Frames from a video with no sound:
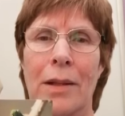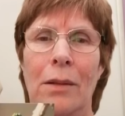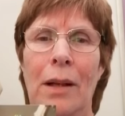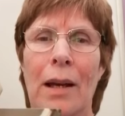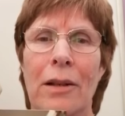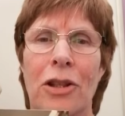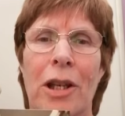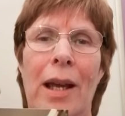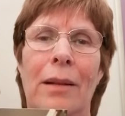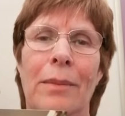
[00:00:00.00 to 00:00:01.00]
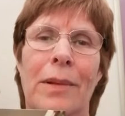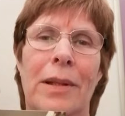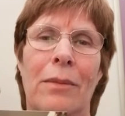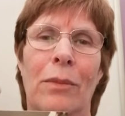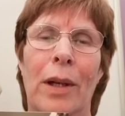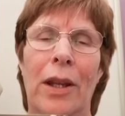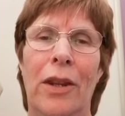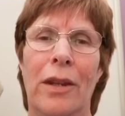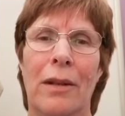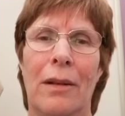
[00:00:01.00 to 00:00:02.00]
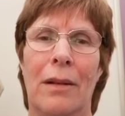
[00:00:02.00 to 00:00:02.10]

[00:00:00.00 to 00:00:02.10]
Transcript: So larch helps with